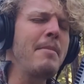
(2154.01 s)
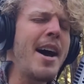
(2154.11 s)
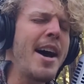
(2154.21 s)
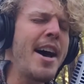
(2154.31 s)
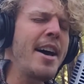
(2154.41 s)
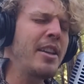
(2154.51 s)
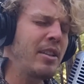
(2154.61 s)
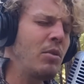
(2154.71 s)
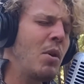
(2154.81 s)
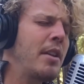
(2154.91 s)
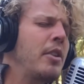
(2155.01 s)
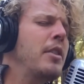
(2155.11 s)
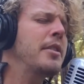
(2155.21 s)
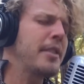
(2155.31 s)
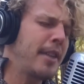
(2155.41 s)
mind when you
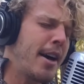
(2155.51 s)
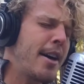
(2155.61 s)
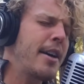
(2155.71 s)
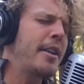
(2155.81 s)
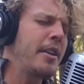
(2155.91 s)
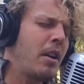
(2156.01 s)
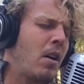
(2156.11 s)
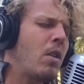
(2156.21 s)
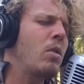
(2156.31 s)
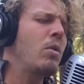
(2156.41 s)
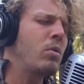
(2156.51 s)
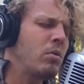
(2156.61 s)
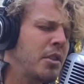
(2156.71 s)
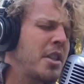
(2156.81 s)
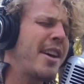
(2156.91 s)
decide it
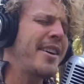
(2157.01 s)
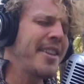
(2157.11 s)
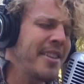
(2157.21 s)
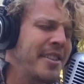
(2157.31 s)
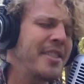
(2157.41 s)
don't change.